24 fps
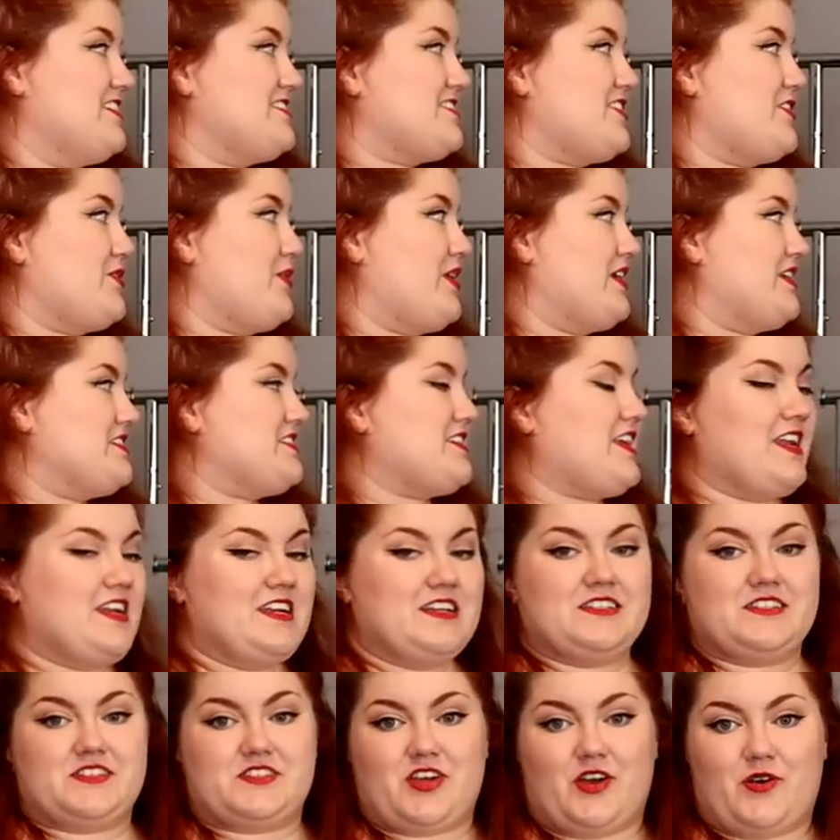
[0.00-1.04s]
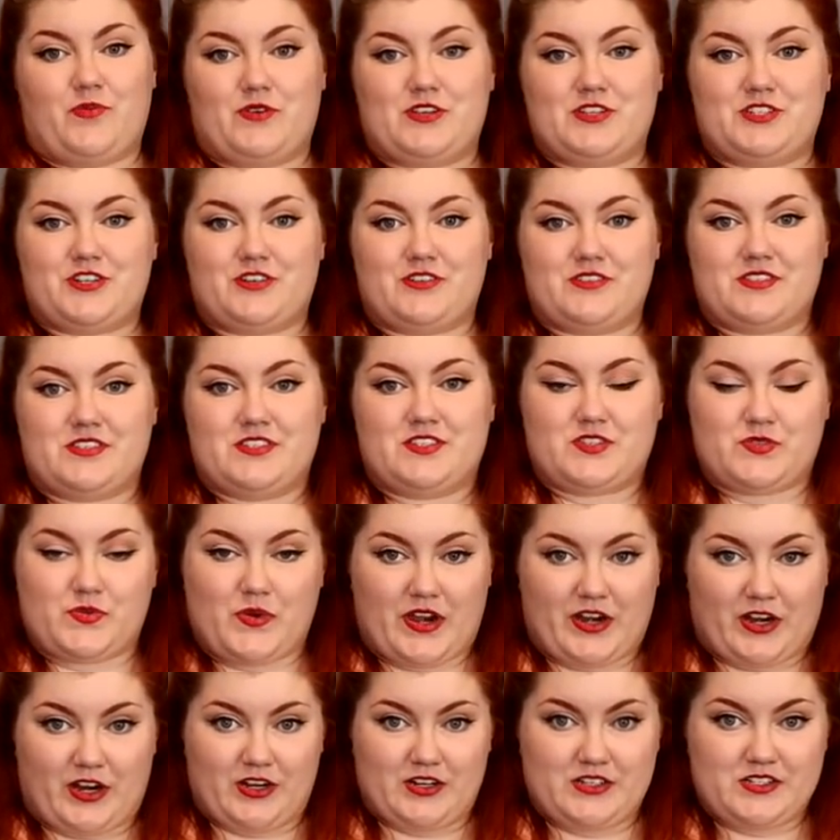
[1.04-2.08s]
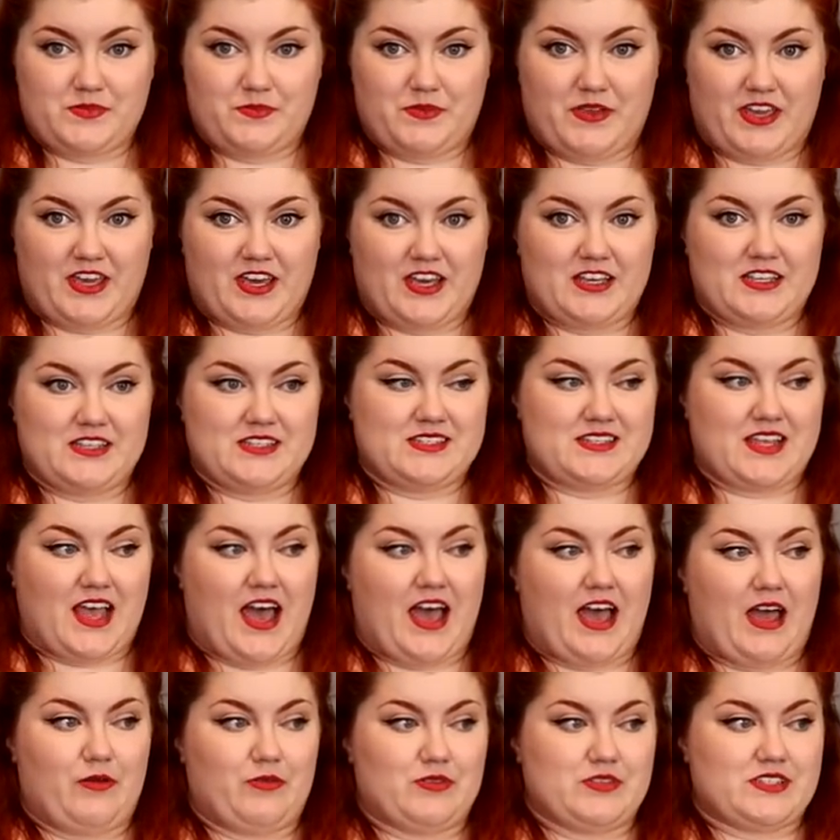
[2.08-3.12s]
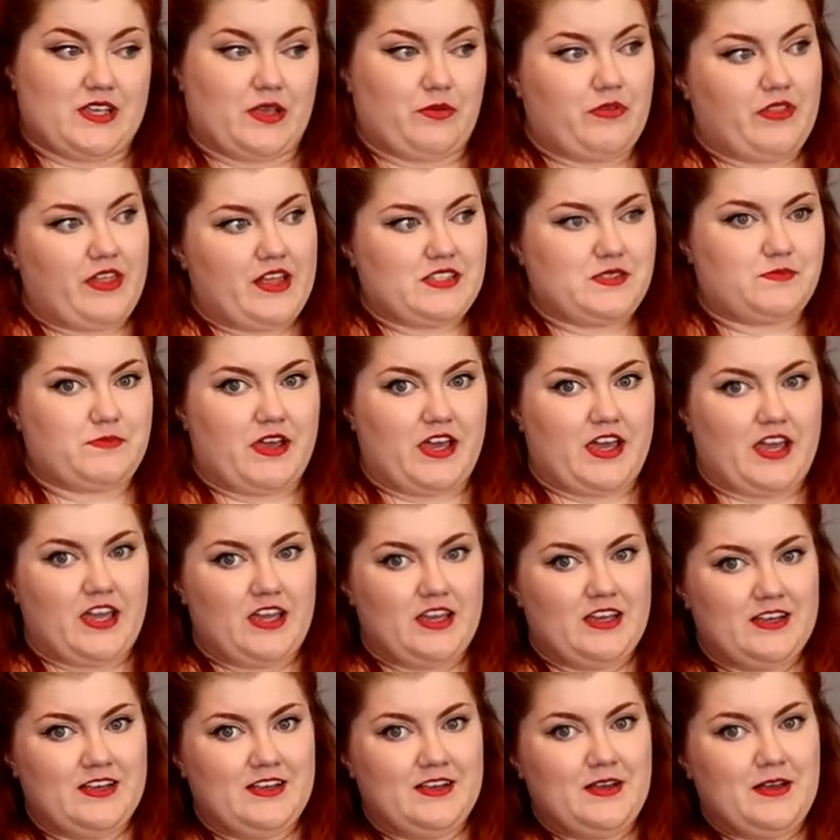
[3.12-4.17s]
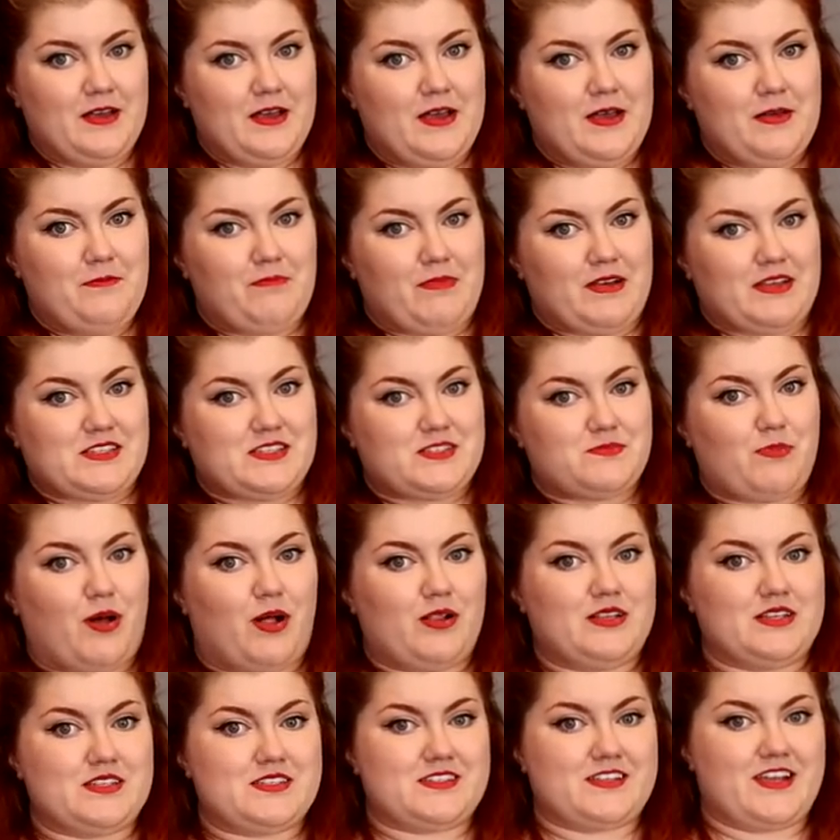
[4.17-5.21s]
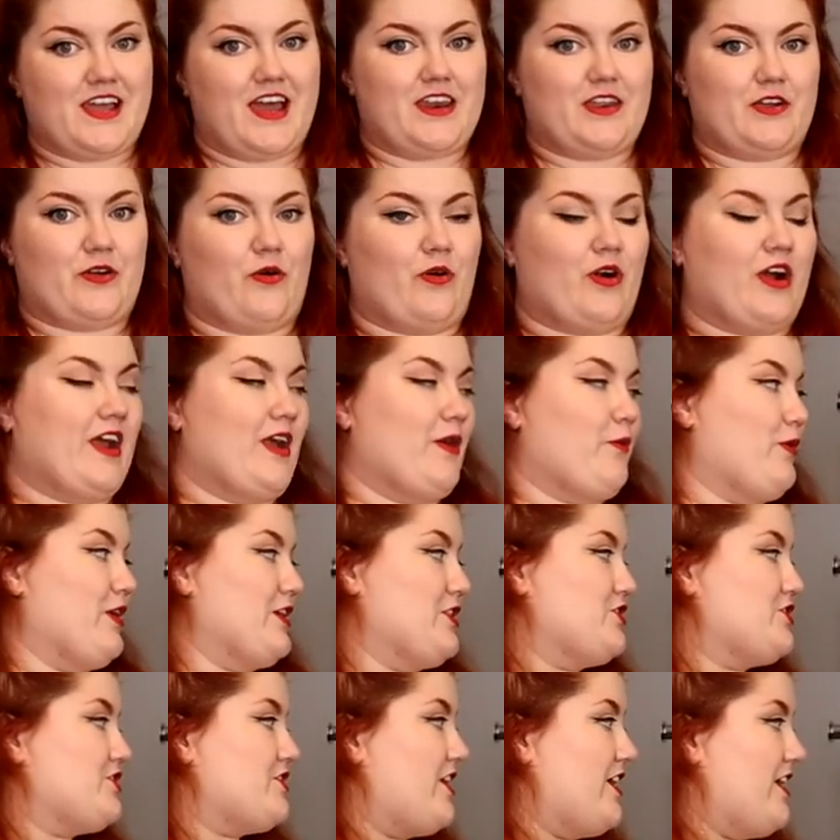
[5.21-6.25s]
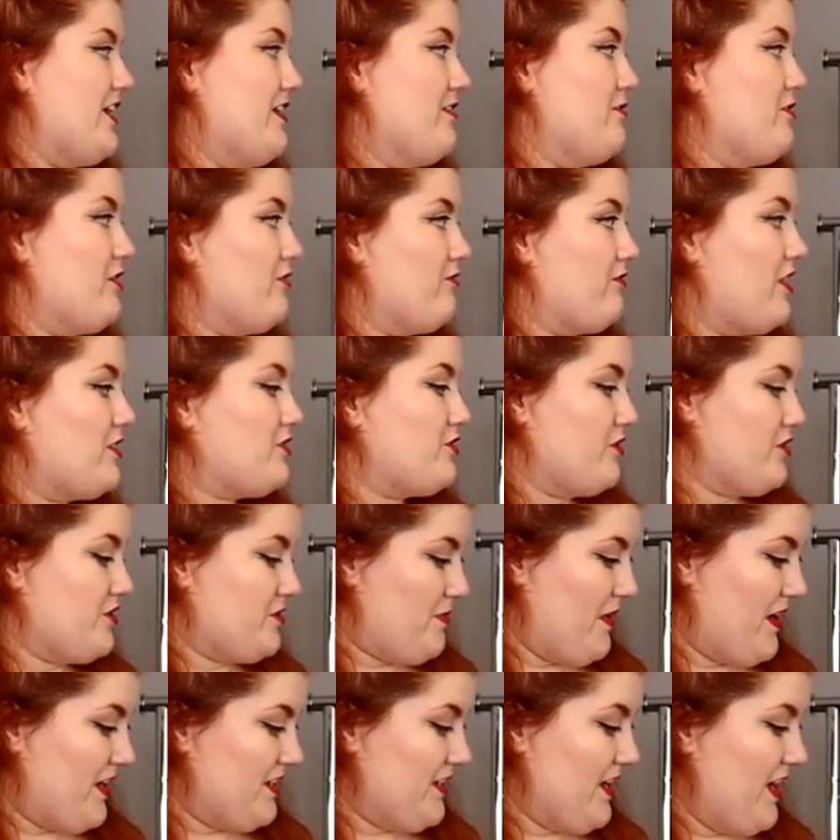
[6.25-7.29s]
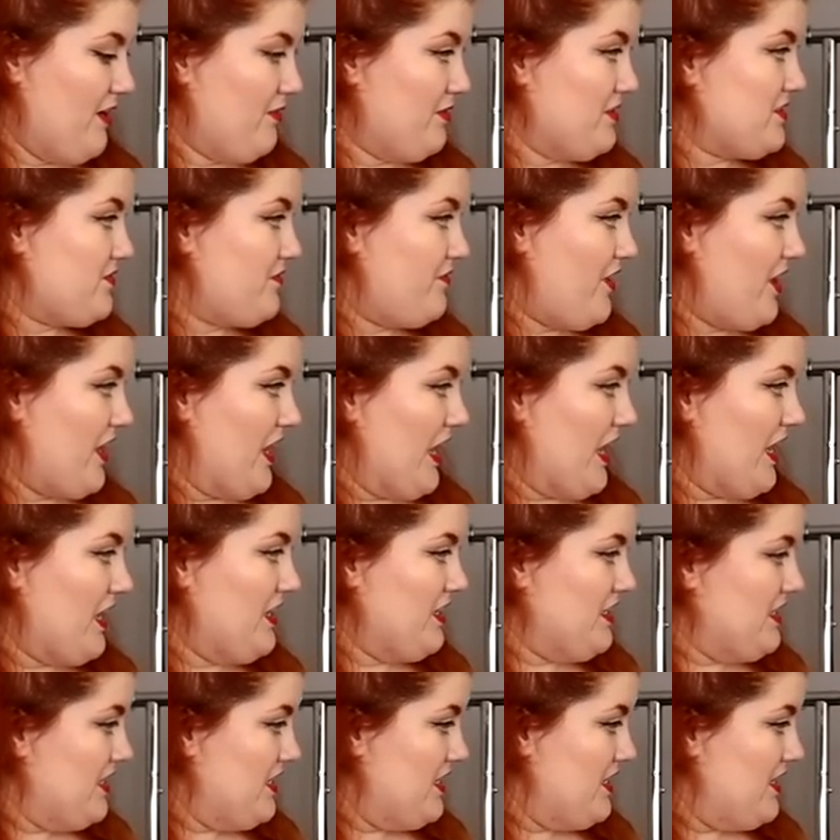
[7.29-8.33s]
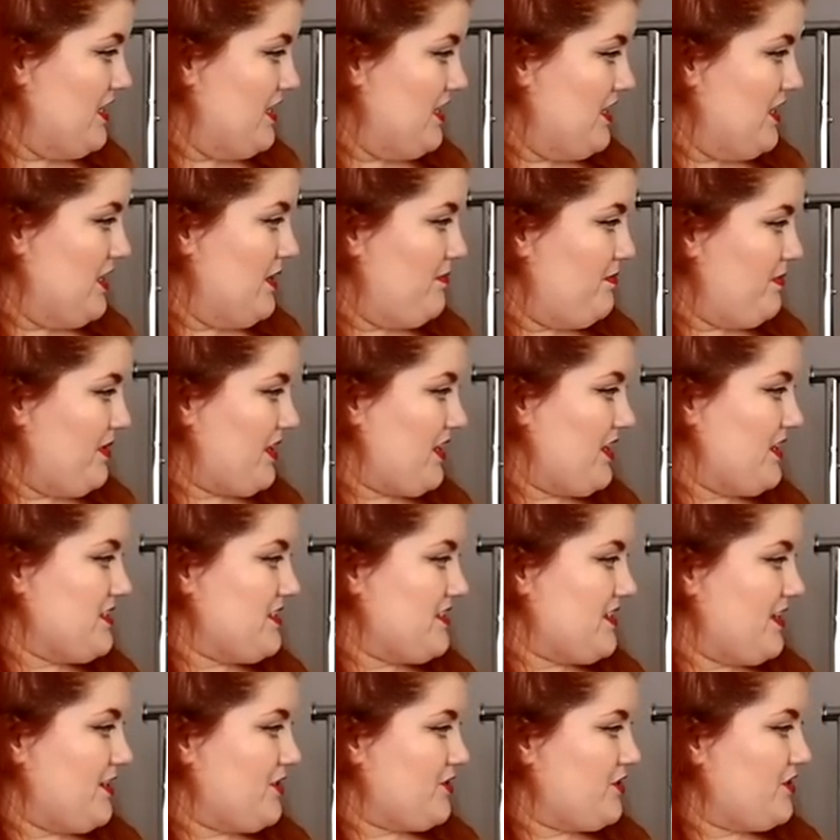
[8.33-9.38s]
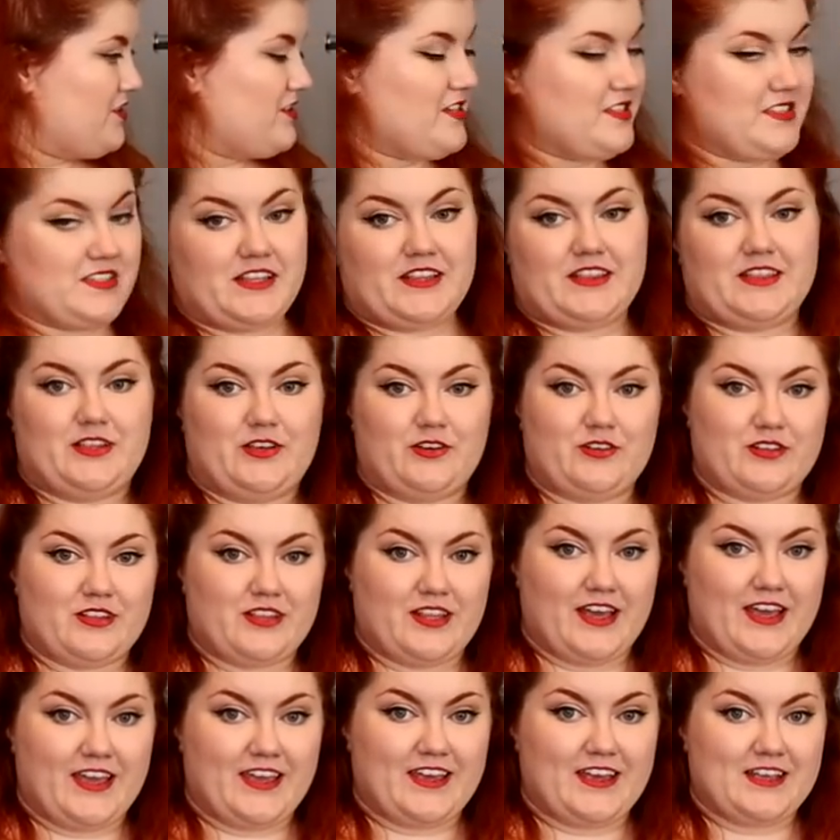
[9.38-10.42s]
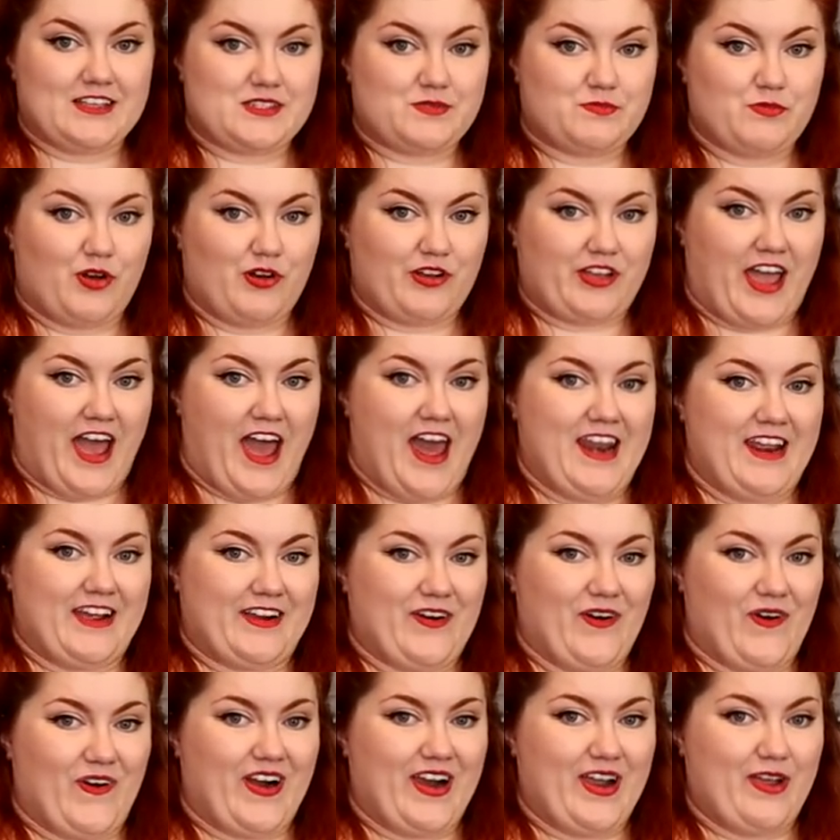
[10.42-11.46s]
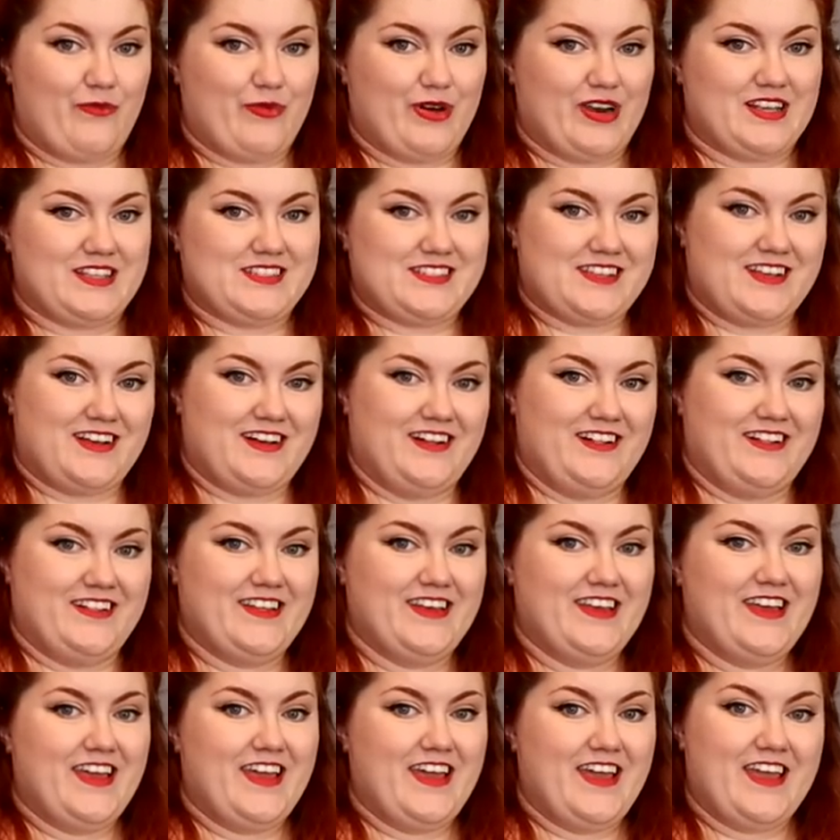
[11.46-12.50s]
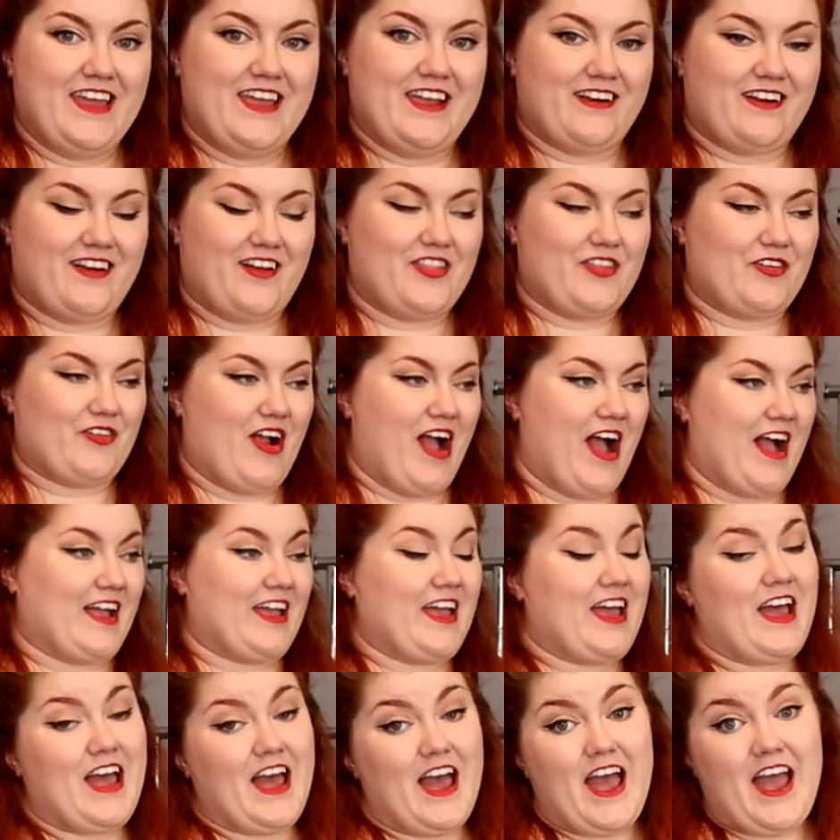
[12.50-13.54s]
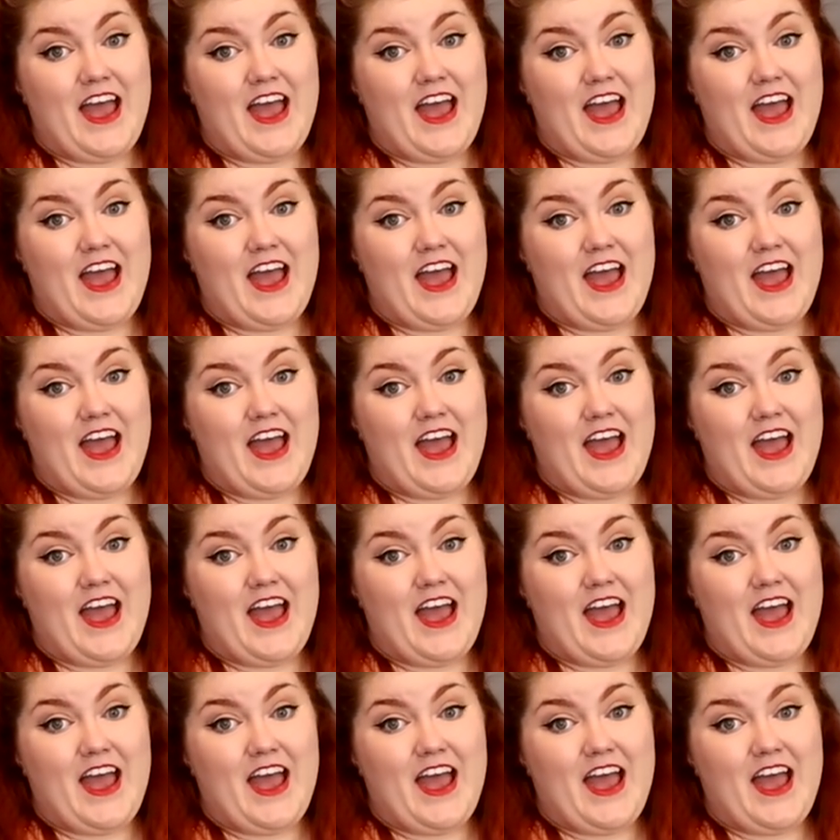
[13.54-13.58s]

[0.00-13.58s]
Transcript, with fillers: So I decided to start with shirts and sweaters because I was like, well, that's my my smallest category, which uh, in retrospect now is funny because it sure doesn't look like a small category when it's all here on the rack.